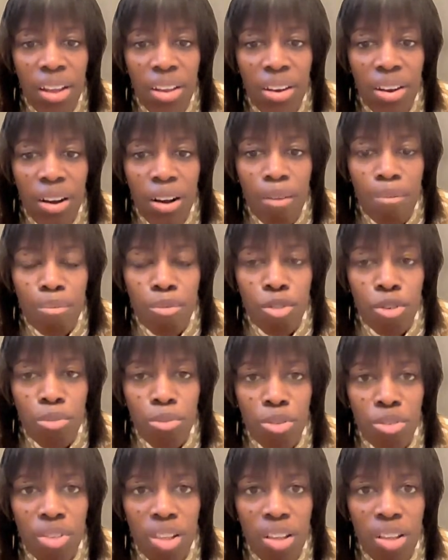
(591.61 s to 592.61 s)
in
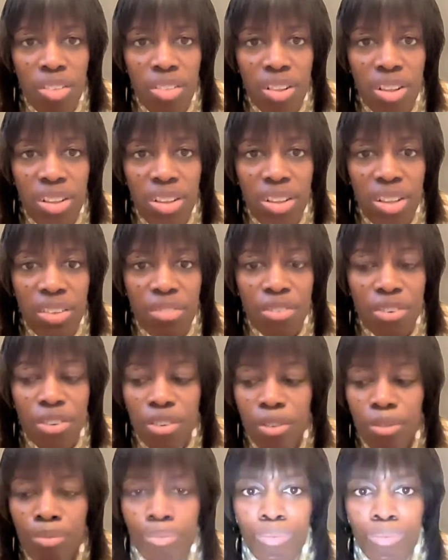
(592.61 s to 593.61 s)
tumor cells in
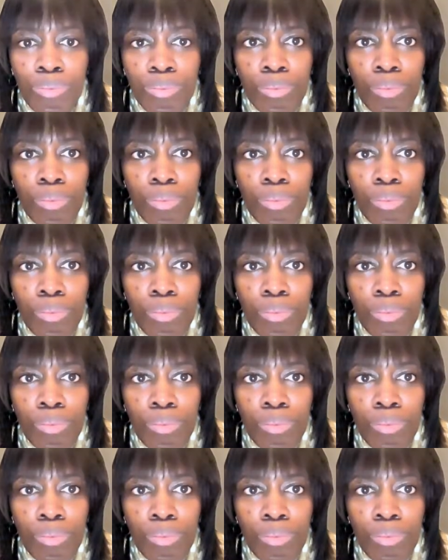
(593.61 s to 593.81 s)
liver.